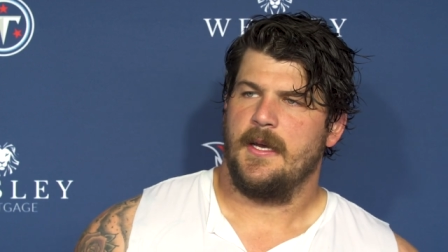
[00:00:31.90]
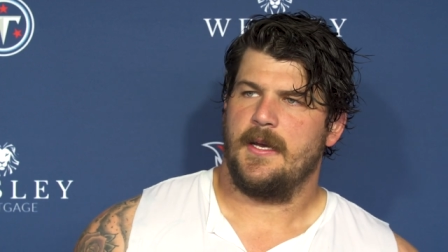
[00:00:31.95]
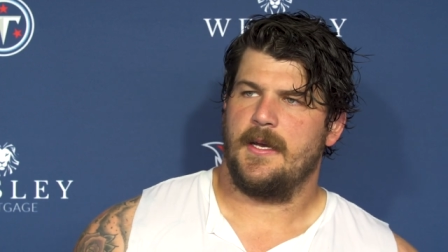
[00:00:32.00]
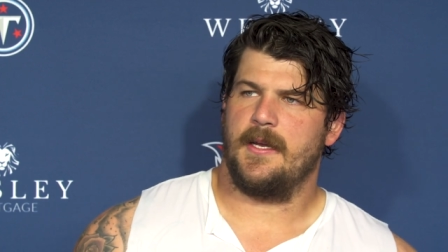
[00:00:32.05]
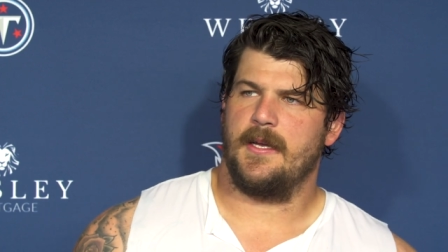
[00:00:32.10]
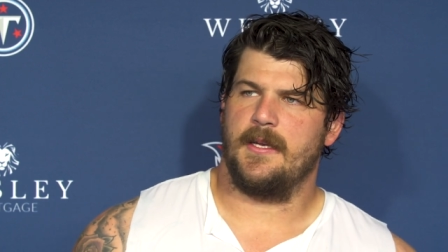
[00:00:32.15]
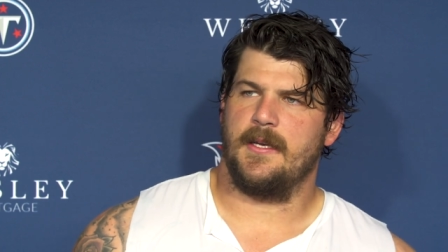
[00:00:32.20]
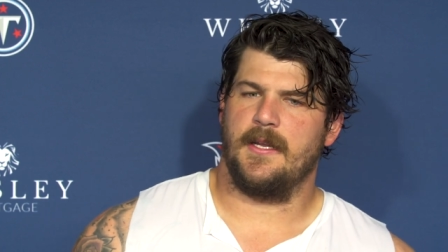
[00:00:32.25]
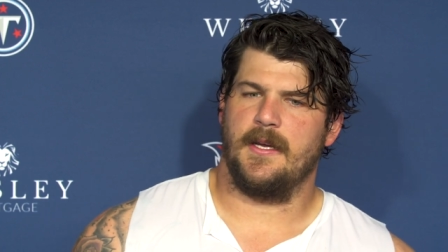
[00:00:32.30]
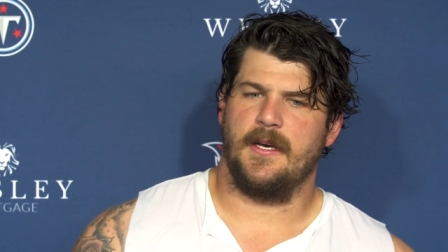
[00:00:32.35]

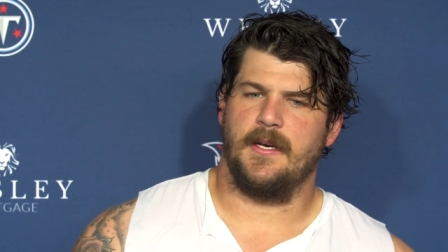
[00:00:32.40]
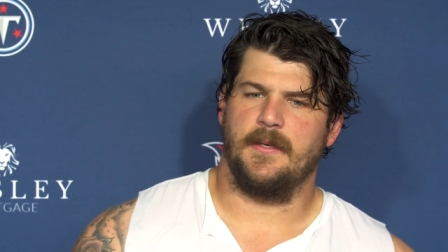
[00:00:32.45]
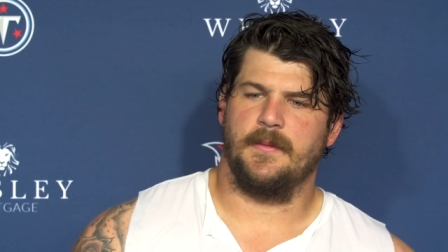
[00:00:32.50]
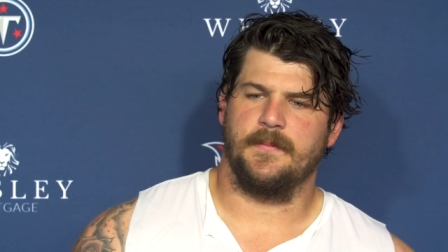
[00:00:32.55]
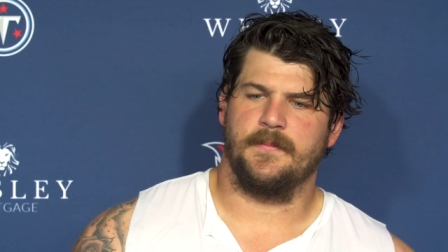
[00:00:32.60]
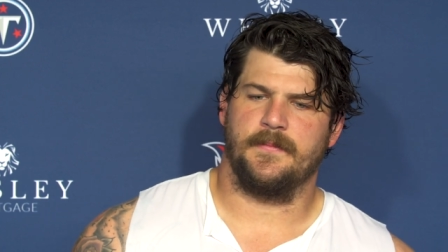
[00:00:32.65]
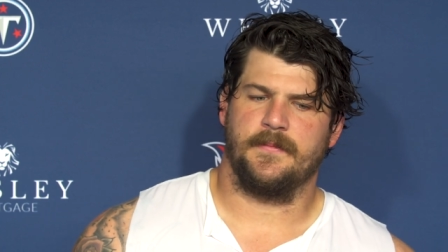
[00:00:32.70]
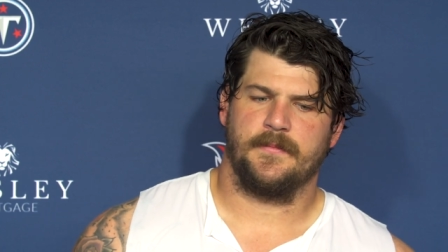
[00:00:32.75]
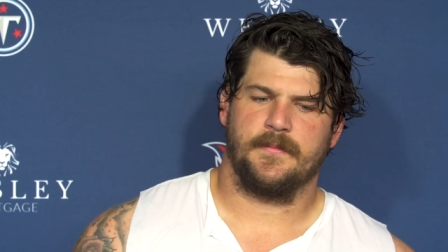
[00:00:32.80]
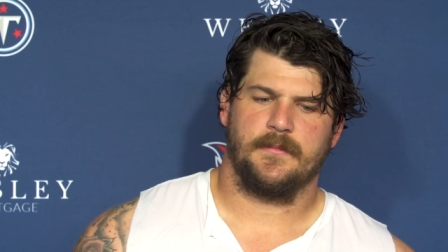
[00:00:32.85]
And,
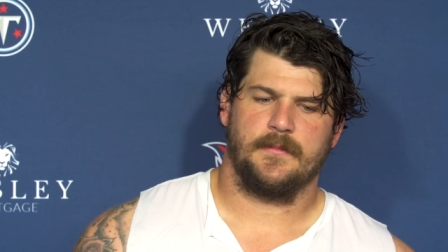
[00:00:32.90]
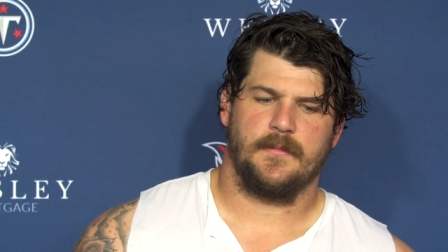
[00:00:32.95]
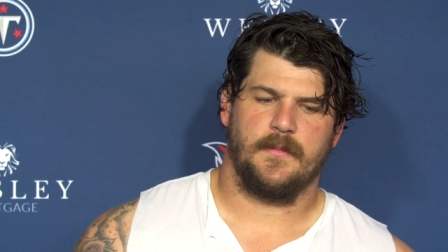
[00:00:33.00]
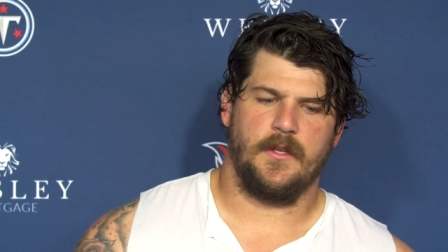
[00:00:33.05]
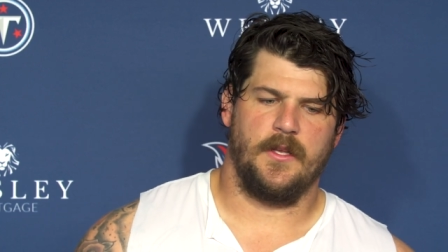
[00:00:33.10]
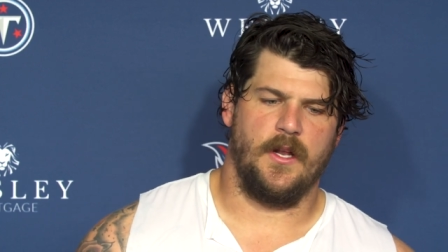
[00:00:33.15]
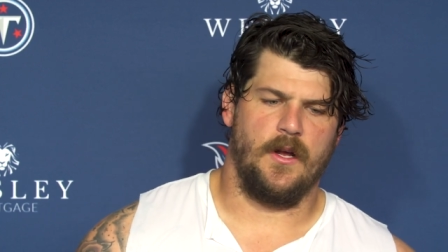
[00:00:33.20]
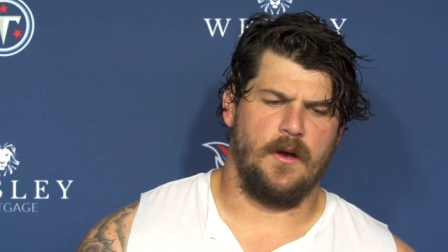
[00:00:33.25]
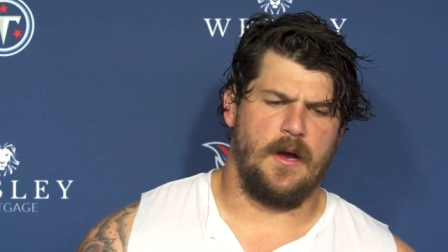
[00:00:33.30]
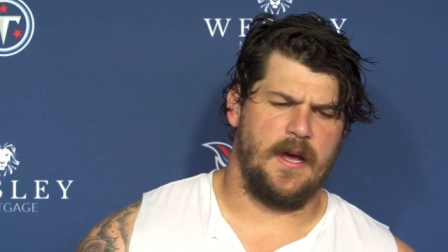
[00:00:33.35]
you
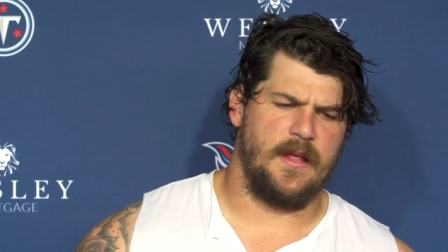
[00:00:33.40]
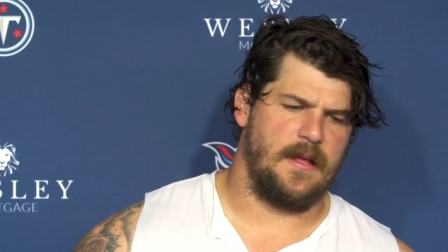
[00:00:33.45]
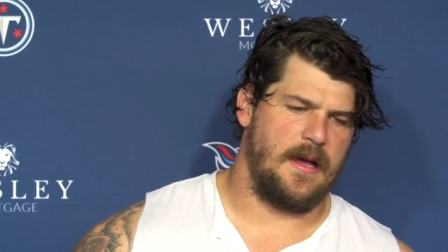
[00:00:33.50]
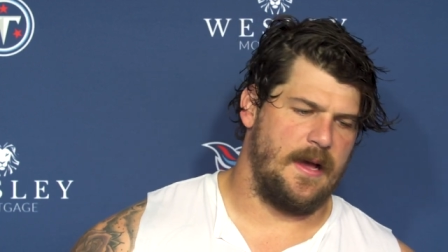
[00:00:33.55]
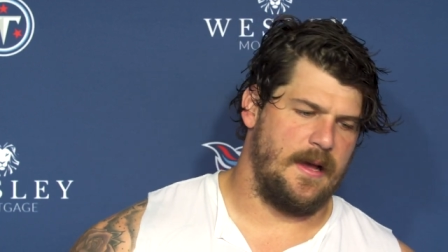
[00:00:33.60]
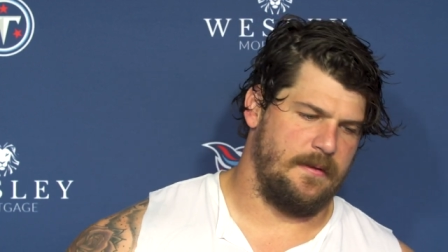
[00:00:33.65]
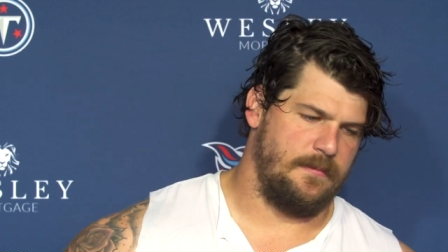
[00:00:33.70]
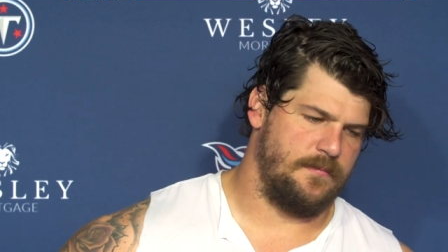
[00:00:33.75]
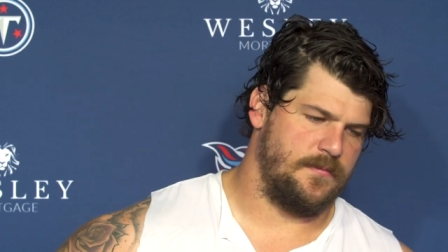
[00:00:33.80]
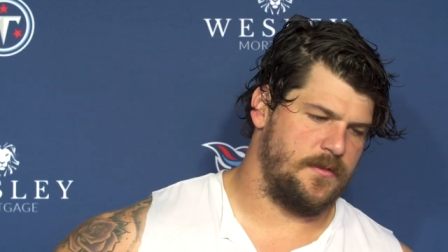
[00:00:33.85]
know,
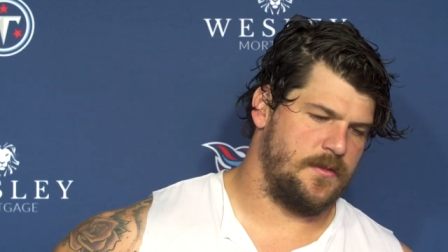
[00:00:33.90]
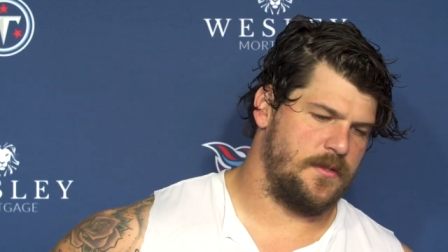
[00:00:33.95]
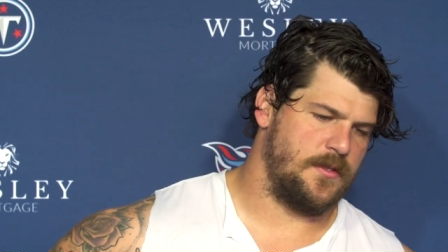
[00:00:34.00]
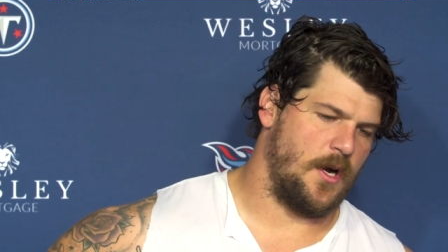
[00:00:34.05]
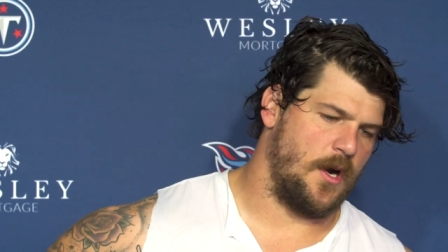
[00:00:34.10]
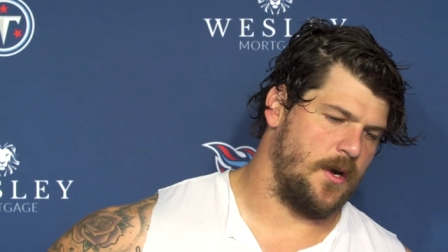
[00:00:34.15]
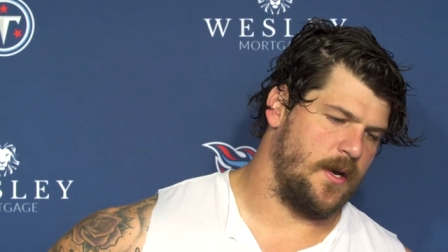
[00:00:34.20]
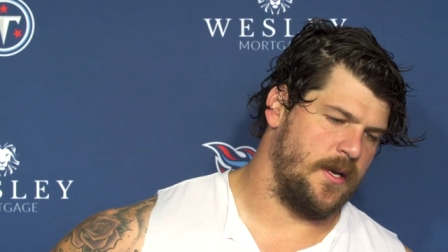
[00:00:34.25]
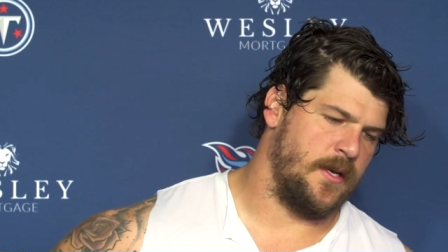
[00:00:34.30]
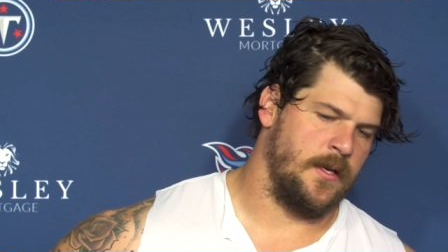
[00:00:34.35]
I've
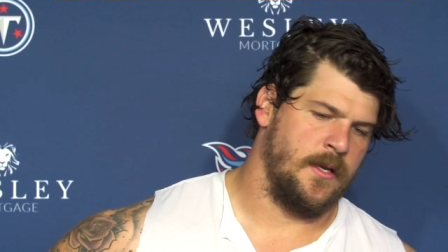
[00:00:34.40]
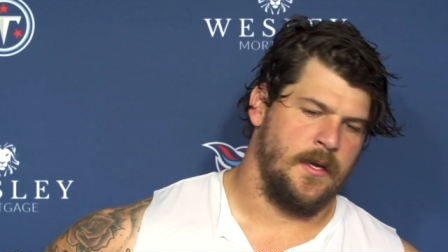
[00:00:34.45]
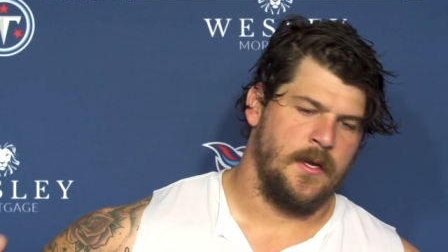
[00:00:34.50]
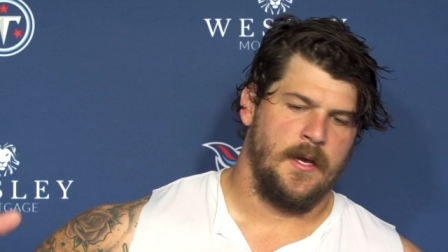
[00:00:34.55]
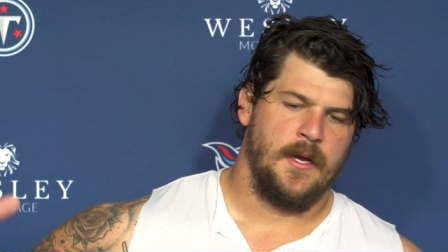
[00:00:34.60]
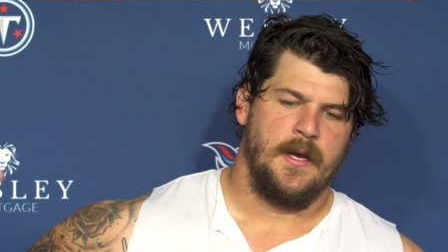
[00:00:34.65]
started